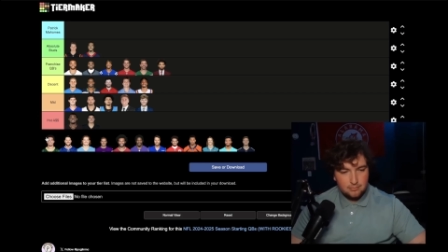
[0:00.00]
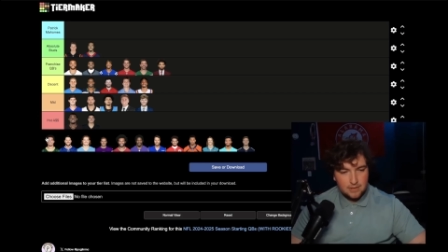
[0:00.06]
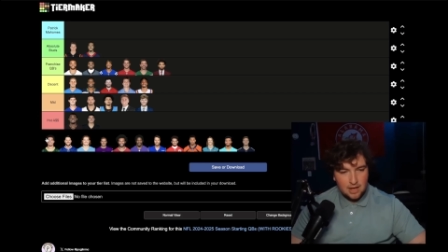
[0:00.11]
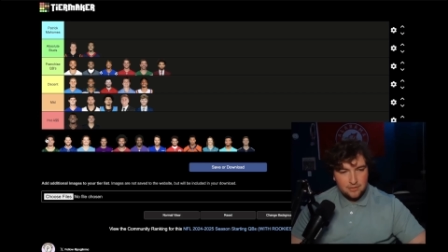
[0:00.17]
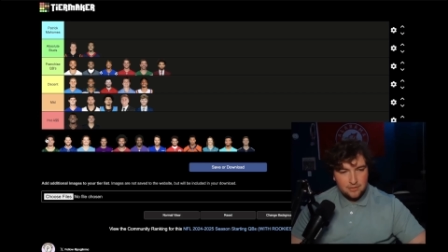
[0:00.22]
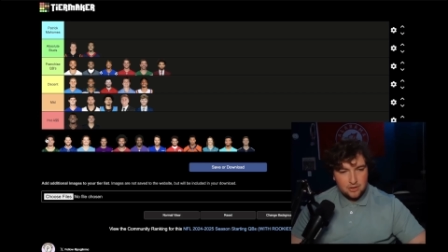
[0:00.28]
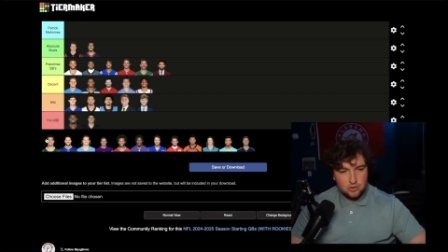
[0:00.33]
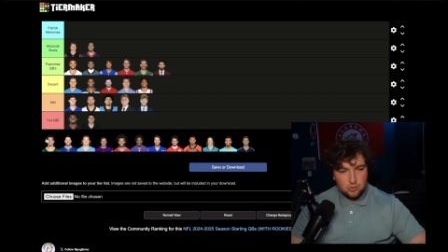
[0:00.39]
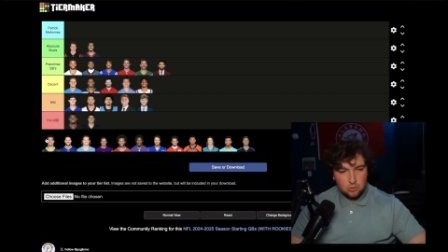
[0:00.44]
I
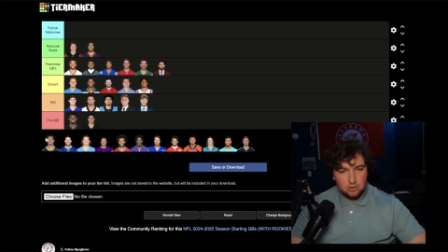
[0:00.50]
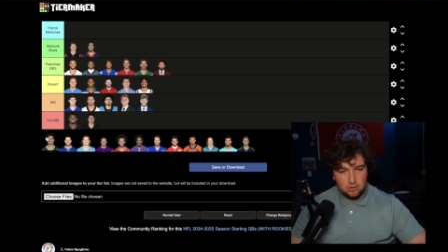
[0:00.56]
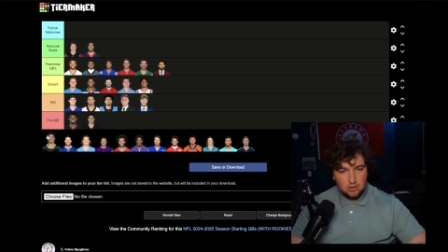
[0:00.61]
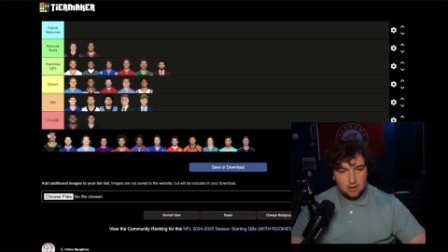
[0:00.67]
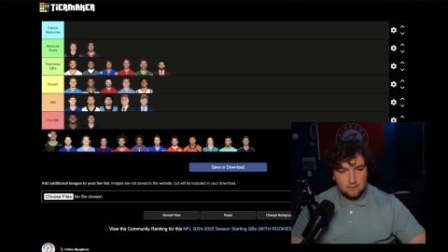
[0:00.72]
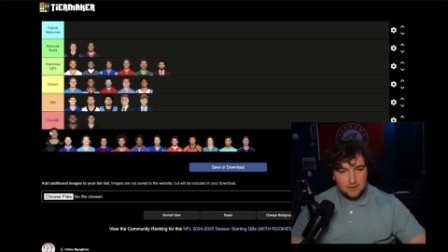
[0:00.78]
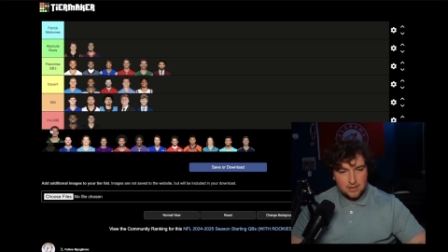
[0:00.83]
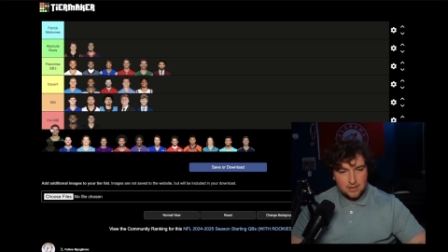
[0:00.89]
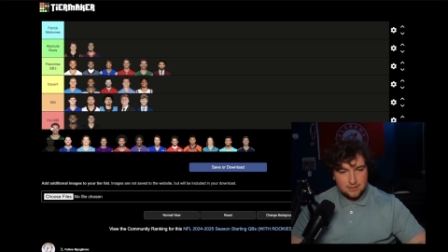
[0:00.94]
think Jordan
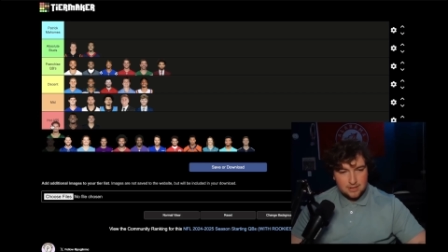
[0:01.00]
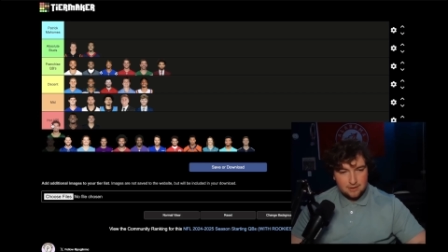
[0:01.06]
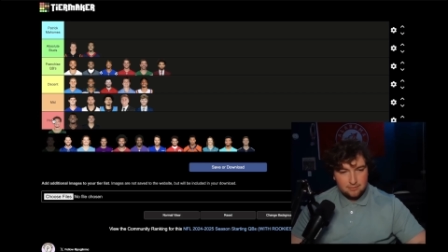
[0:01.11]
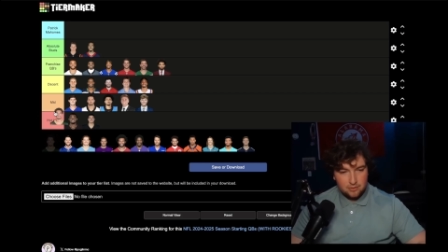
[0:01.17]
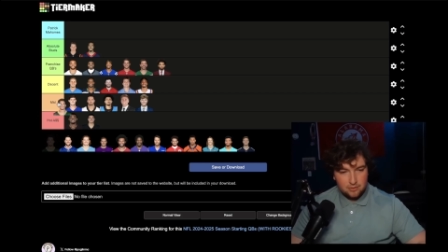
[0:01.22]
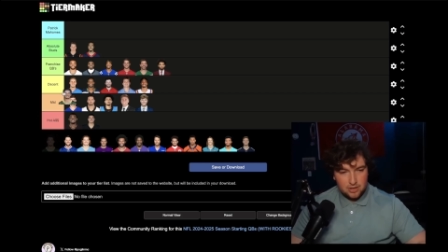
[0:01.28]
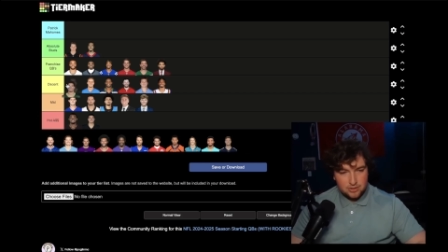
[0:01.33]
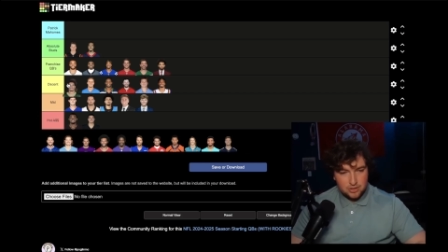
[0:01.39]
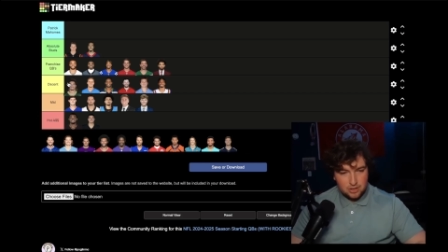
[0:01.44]
Love is a
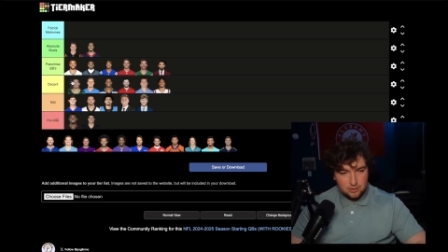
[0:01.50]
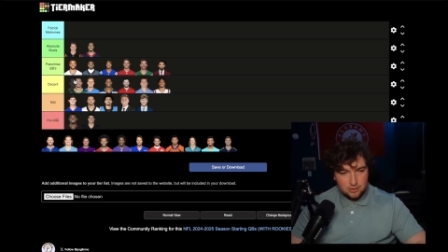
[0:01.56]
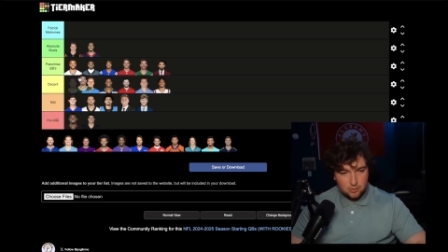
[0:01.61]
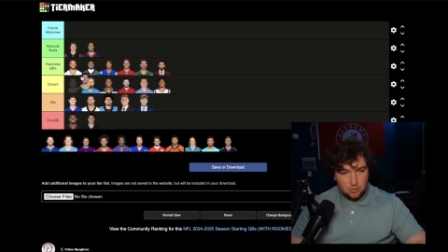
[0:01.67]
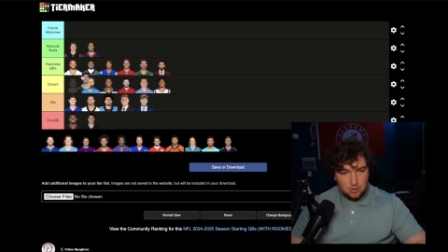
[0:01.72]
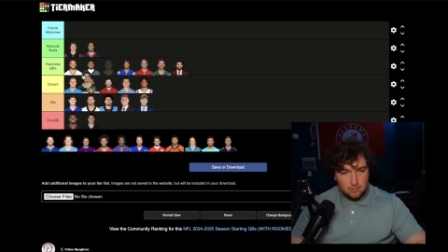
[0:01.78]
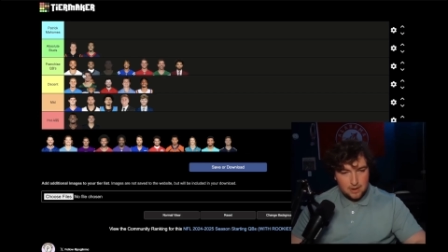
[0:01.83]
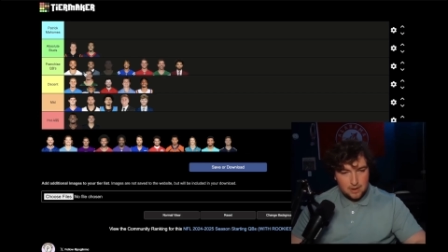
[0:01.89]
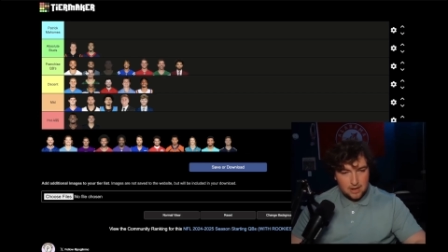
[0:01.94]
franchise
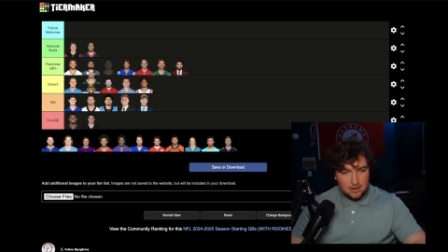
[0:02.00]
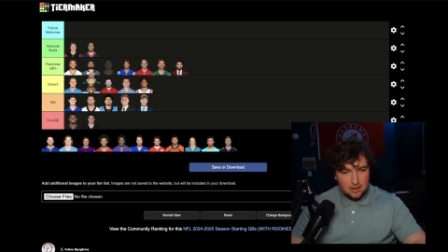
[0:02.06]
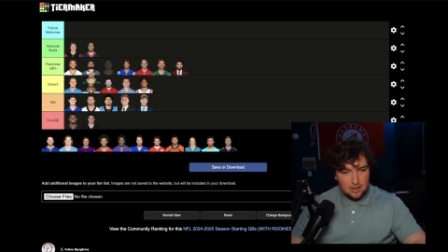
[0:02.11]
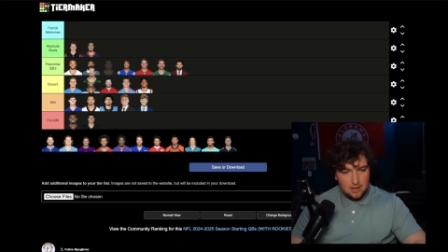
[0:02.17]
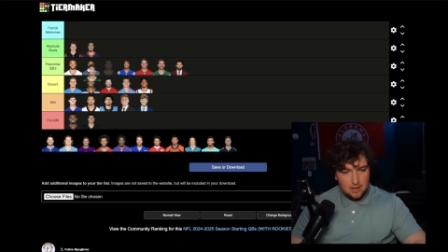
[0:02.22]
quarterback.